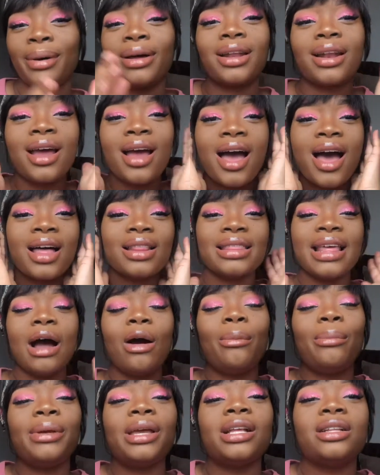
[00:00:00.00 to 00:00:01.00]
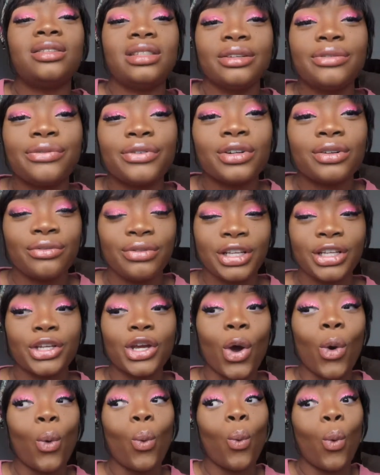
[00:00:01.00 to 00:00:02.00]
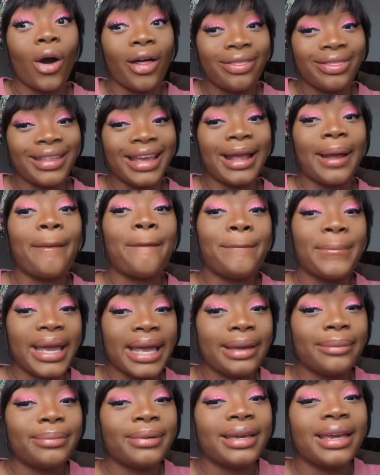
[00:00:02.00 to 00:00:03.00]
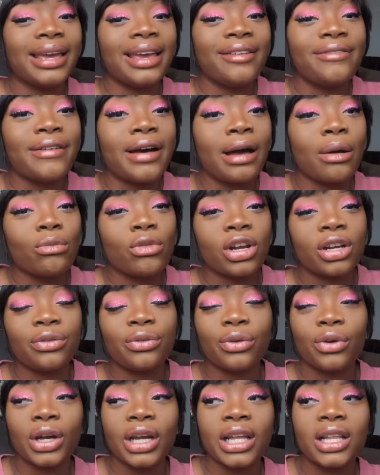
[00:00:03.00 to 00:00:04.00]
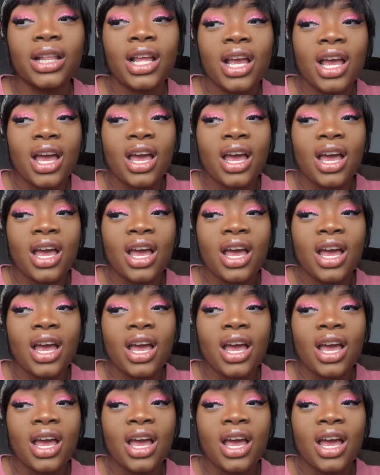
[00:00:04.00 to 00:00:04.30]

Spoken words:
But that'll be a different video one day, maybe, if I'm ready for it,